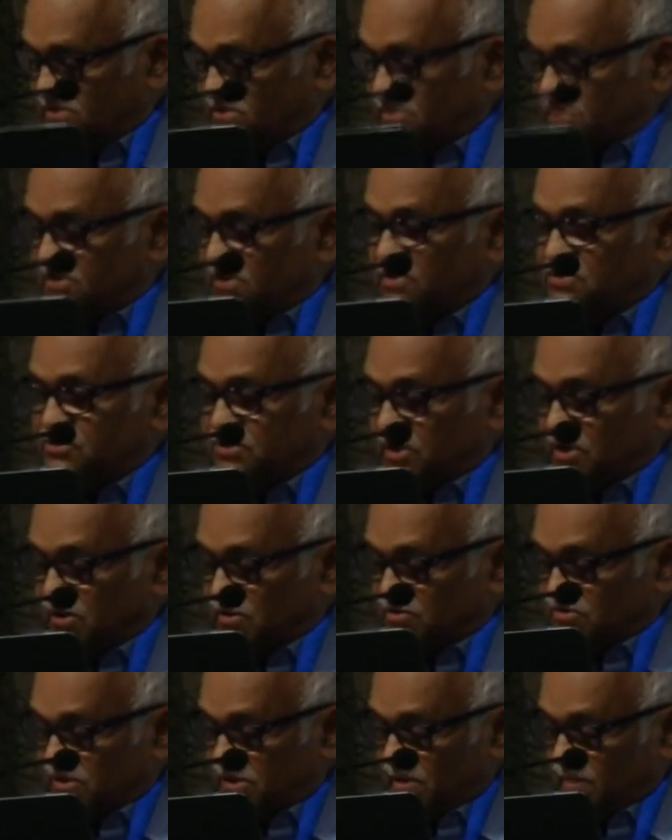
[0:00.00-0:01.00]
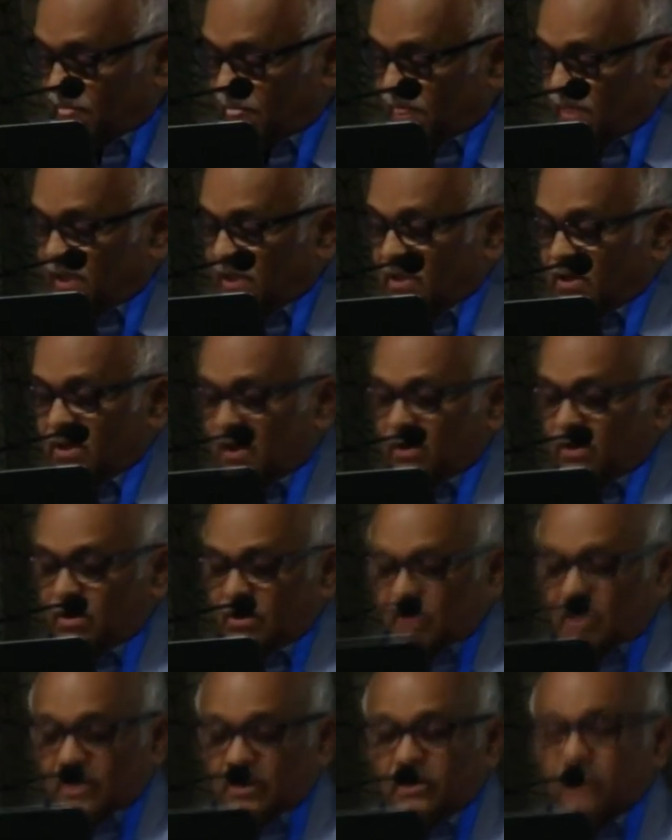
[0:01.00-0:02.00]
such a distinguished
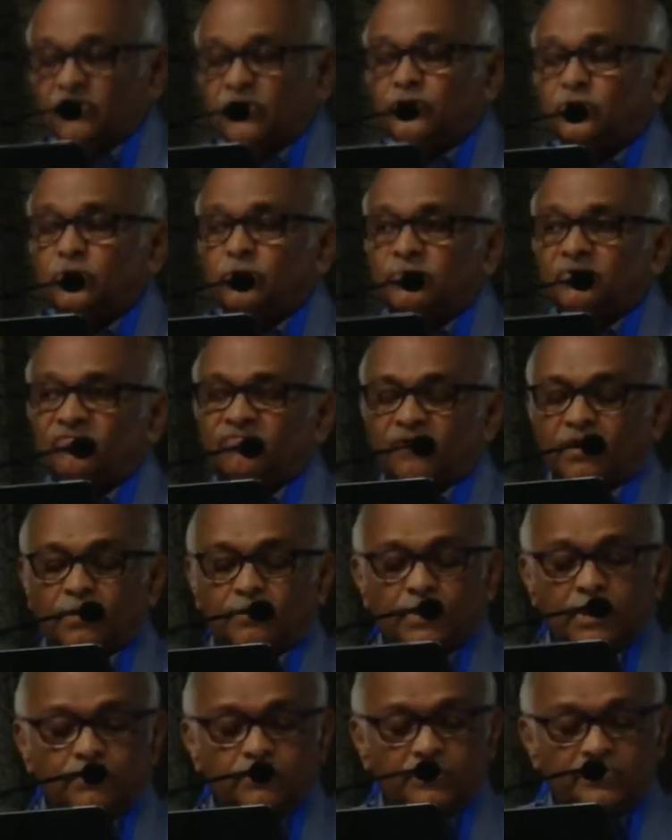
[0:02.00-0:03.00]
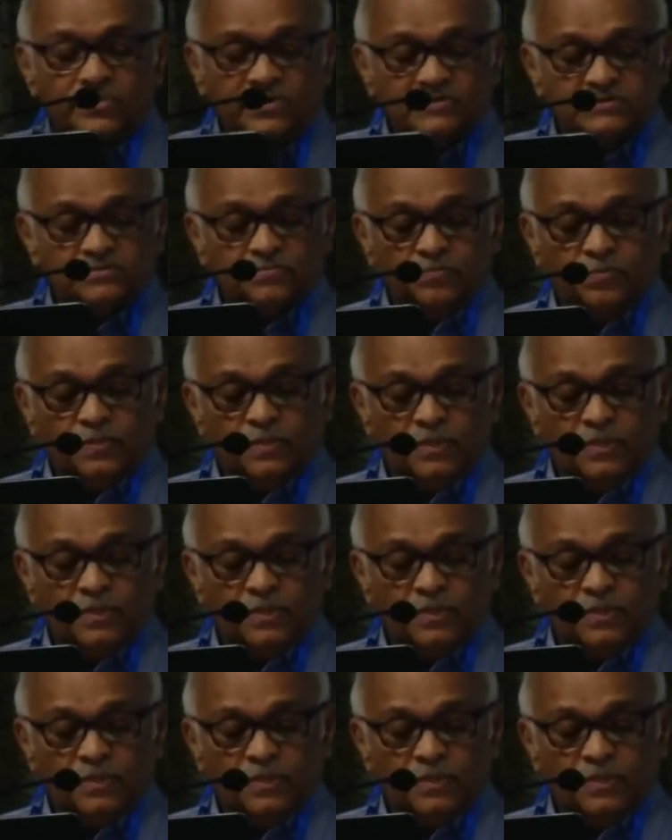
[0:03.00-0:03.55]
group of family members.